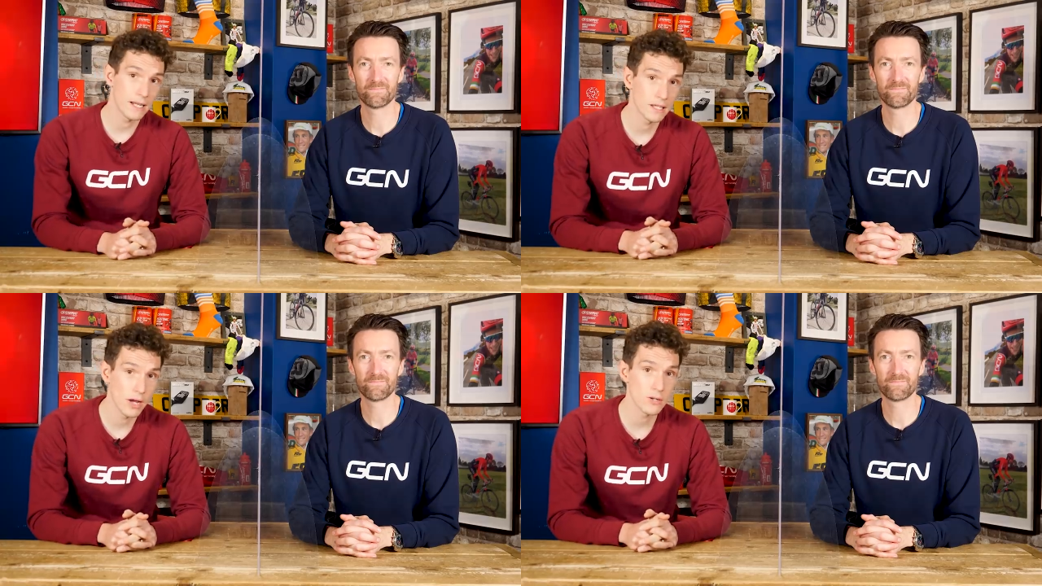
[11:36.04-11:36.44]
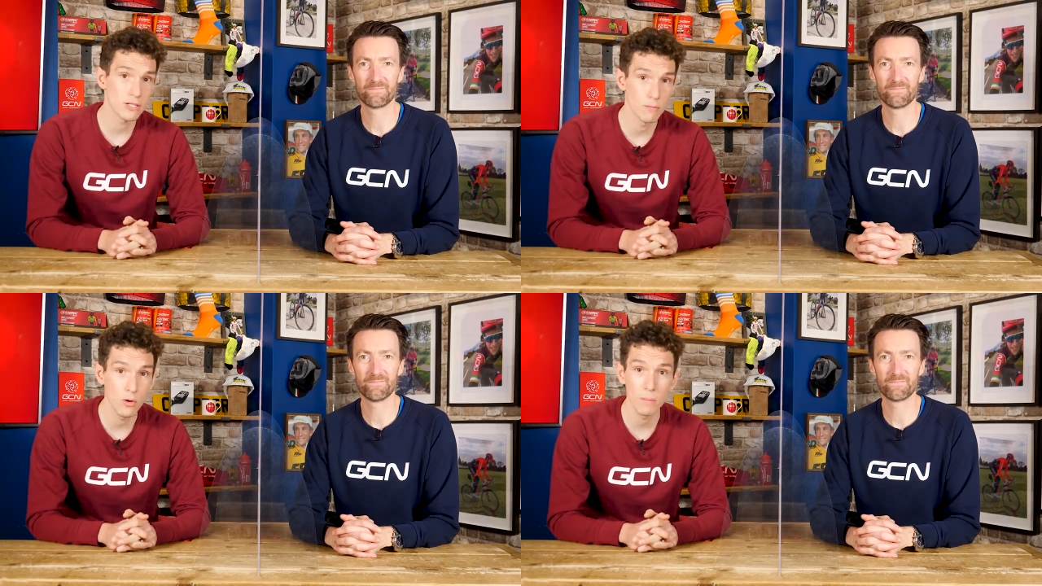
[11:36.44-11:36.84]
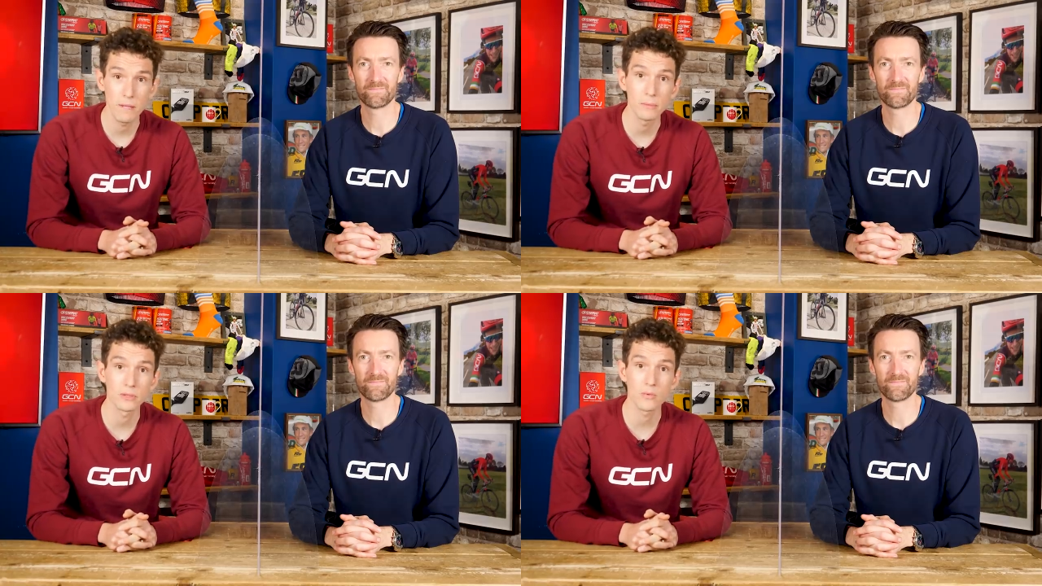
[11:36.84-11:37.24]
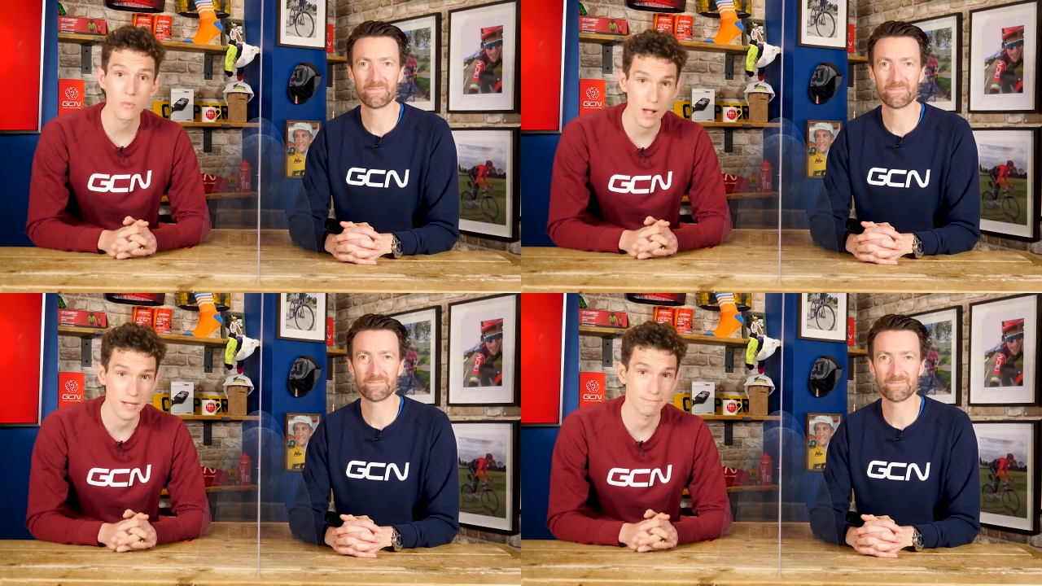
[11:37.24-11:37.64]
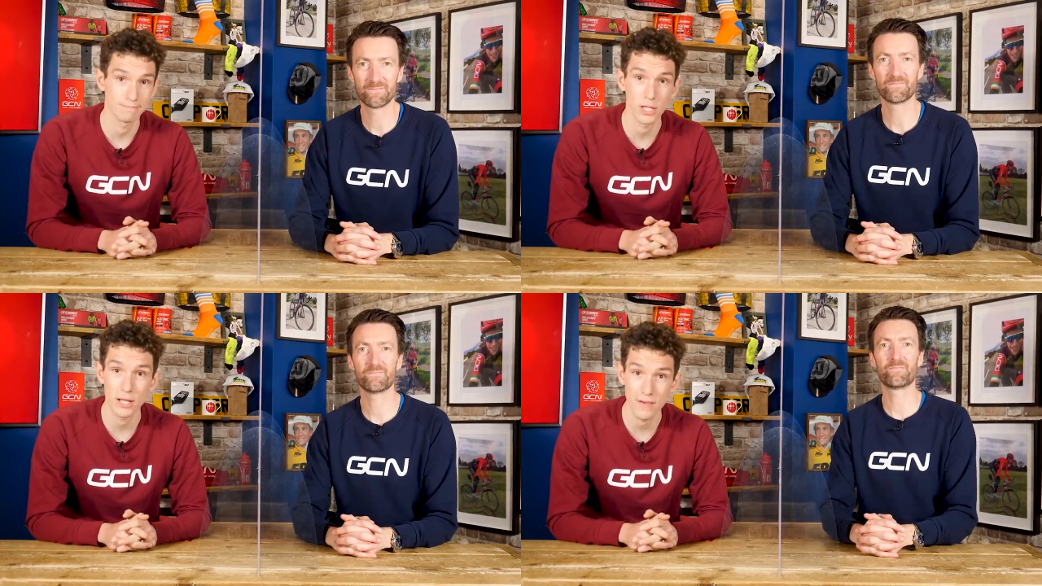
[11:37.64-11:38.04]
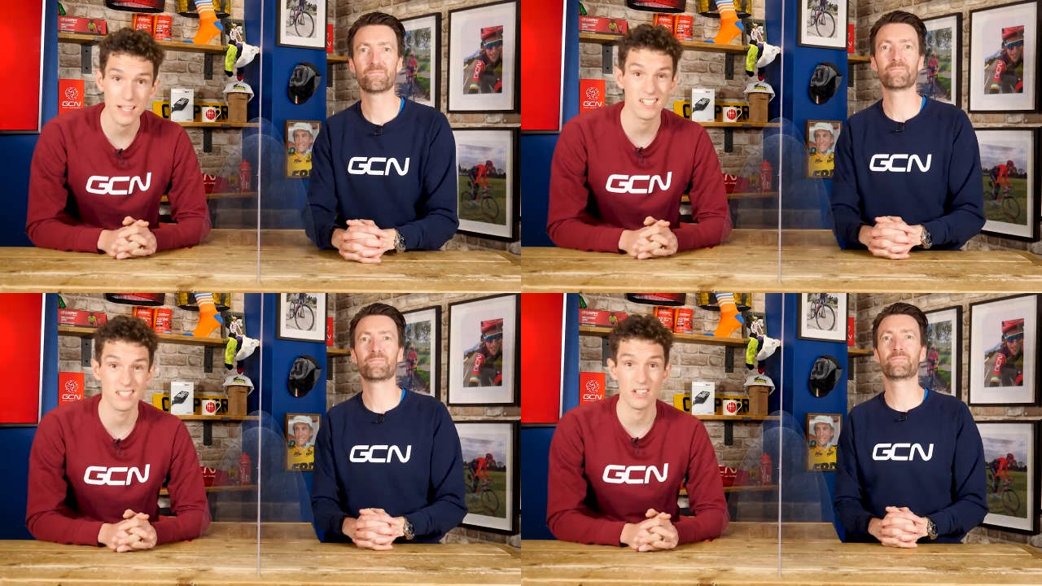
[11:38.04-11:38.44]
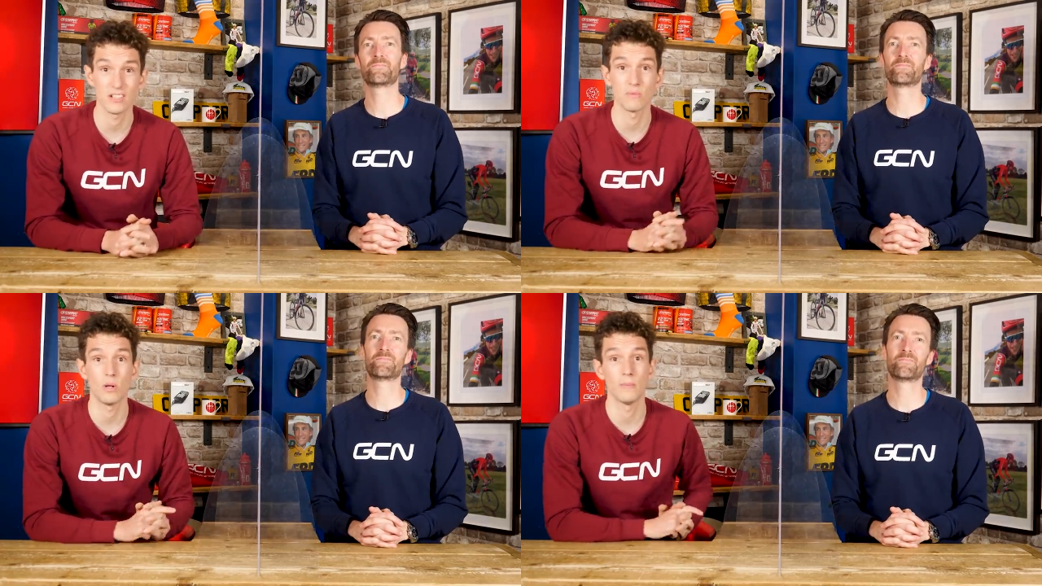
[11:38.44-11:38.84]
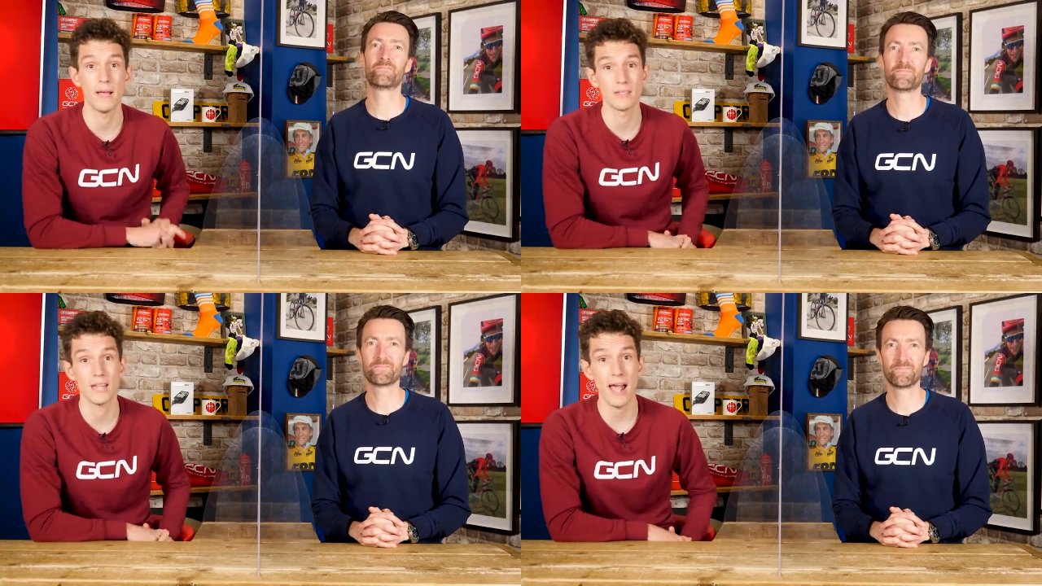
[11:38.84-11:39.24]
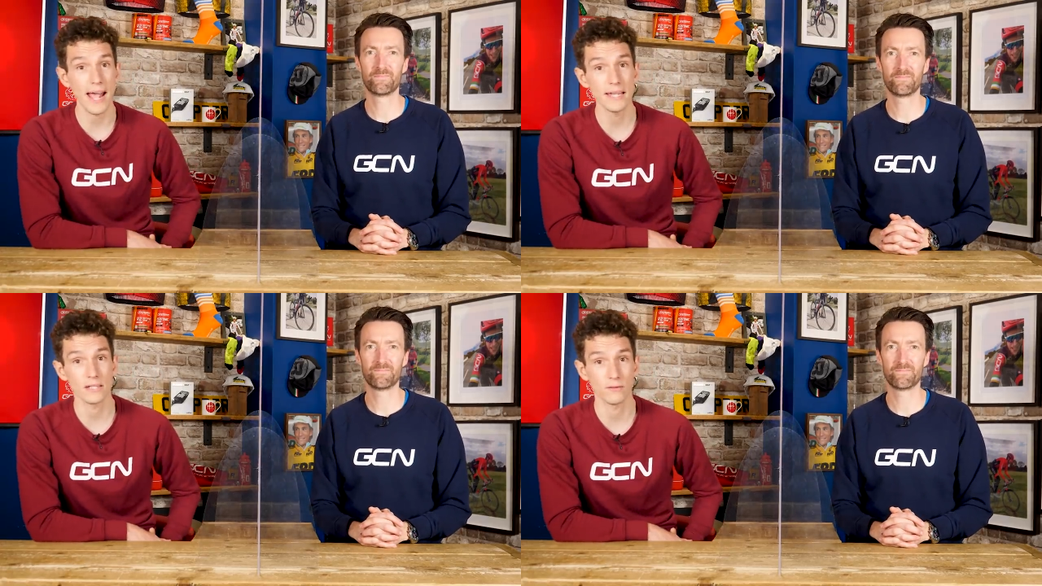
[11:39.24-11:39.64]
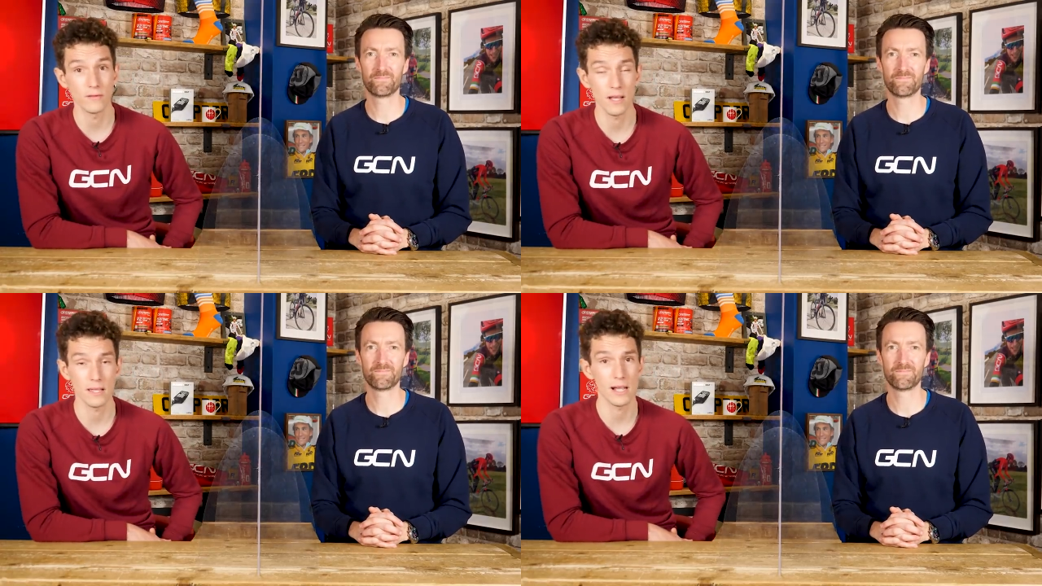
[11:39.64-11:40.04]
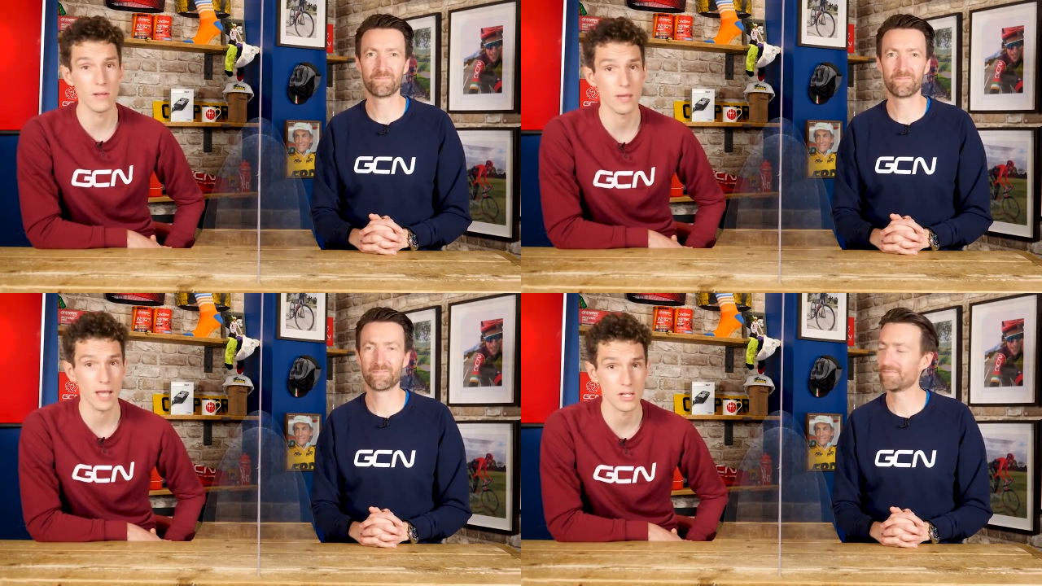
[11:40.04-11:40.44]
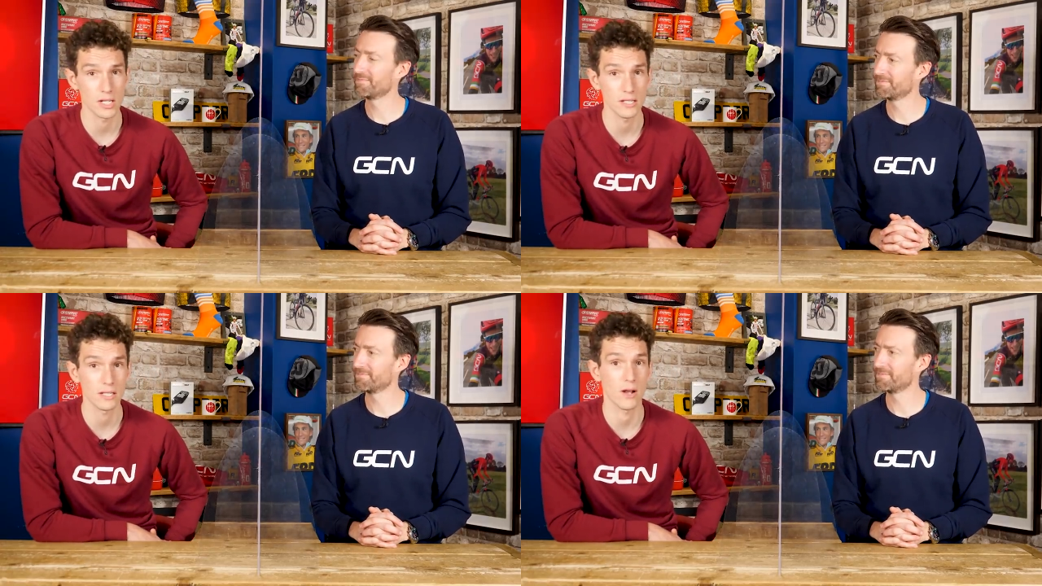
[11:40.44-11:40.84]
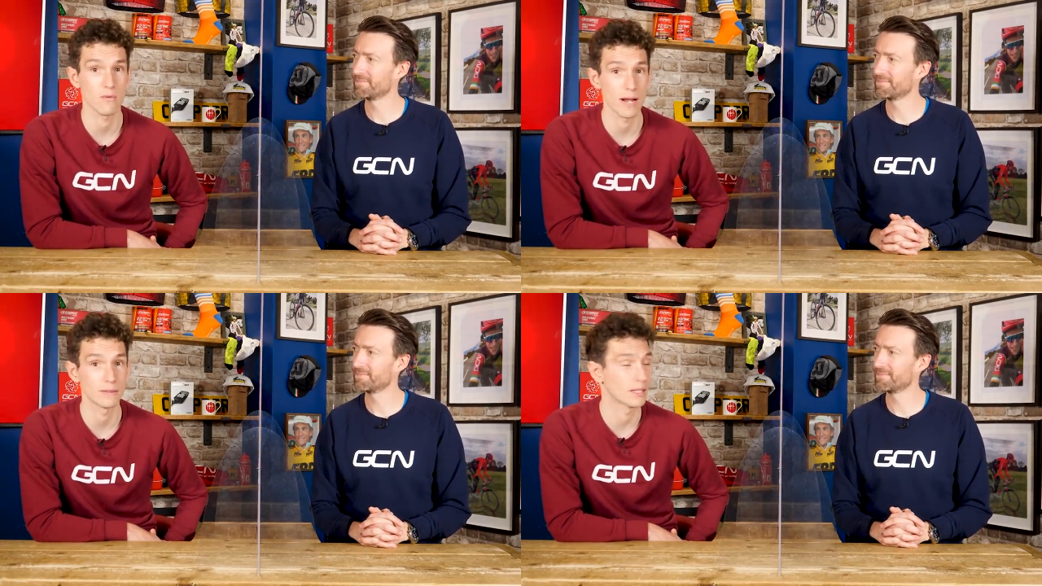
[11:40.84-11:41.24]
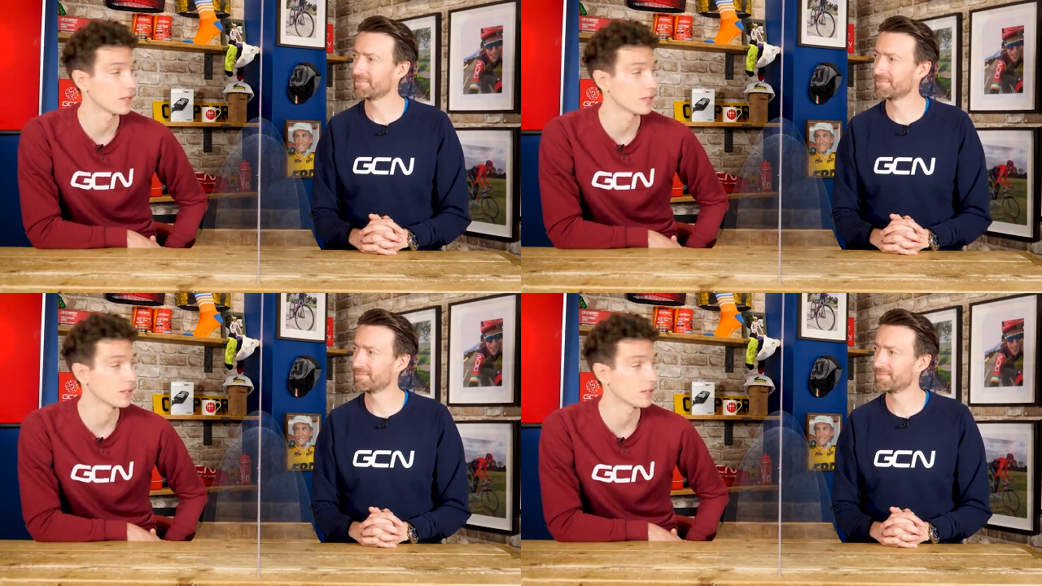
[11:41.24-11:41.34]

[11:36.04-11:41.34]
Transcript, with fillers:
Speaker 1: and encouraging more people to ride. So they've actually decided to roll them out to 8 further locations around the